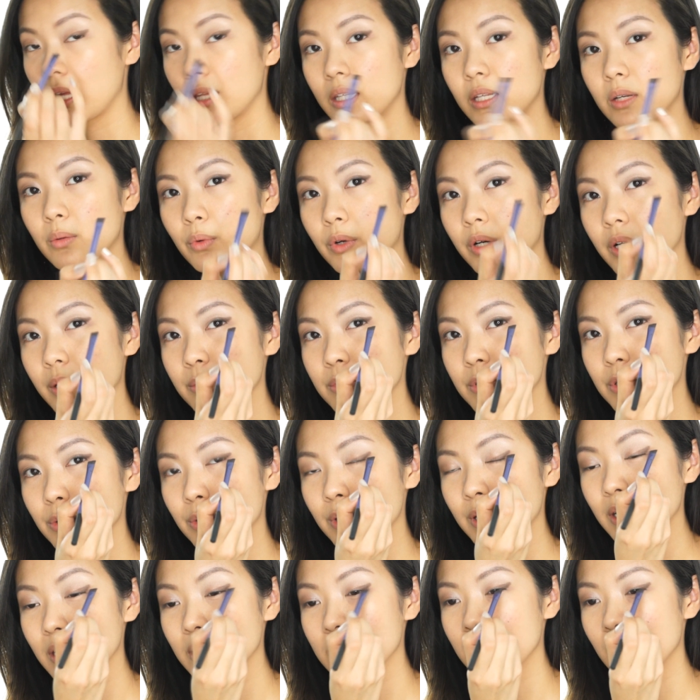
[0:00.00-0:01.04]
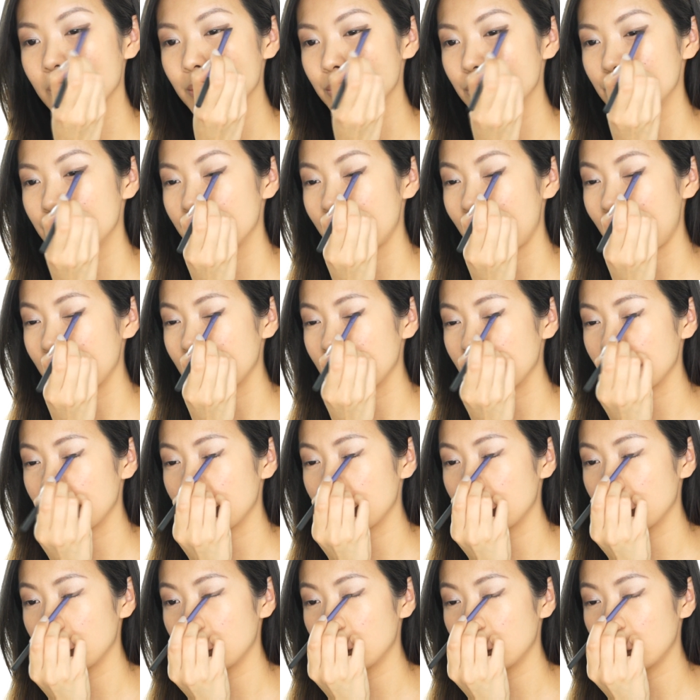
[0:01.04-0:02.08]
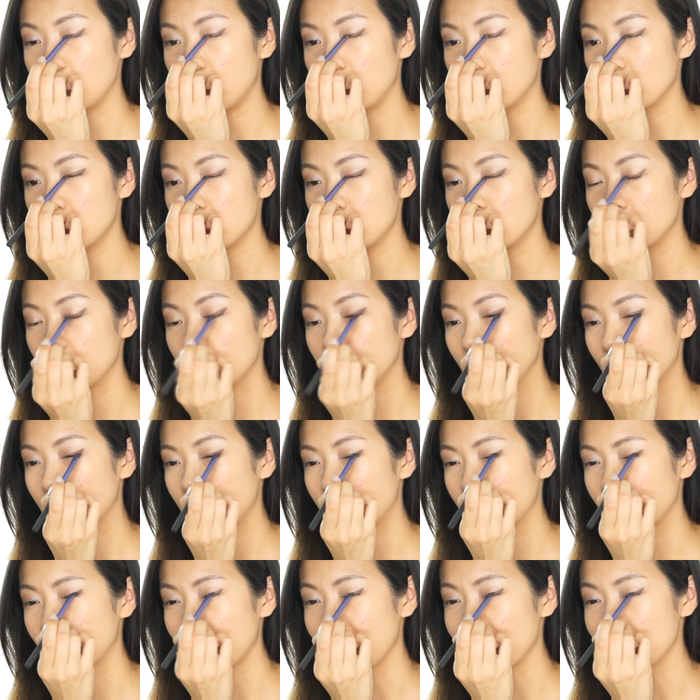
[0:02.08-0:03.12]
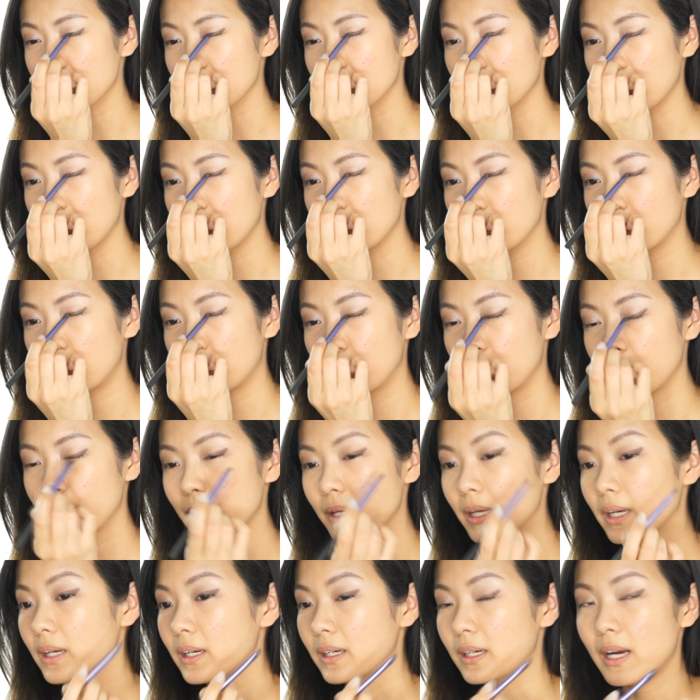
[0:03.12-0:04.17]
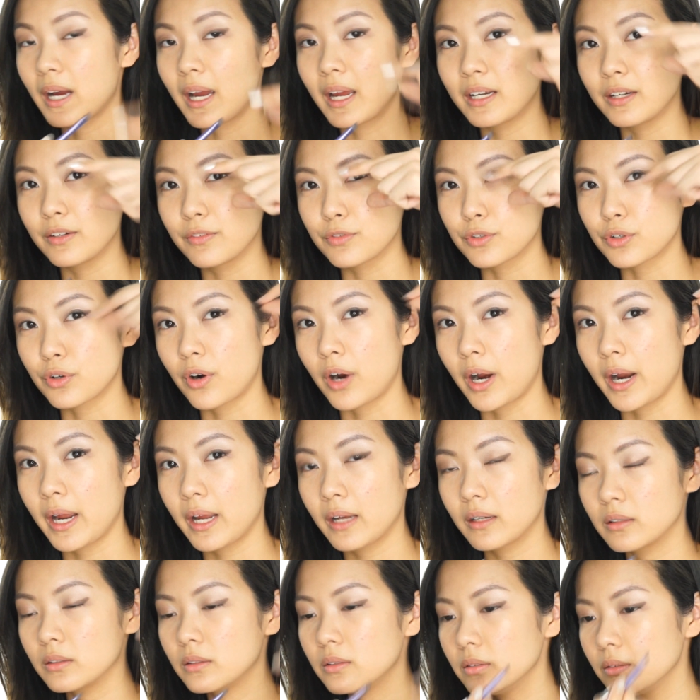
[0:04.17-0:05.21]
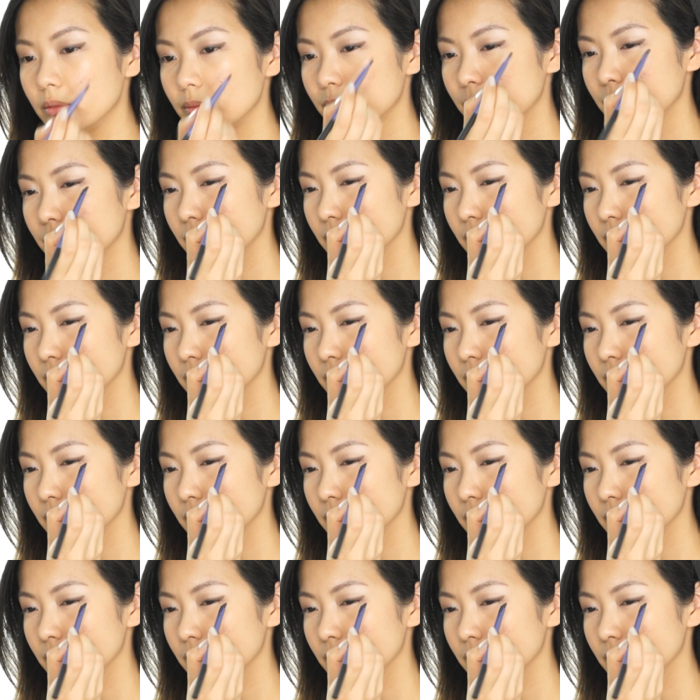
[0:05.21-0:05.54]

And then what I'm doing is I'm dragging it in onto the lower lash line, forming a kind of triangle.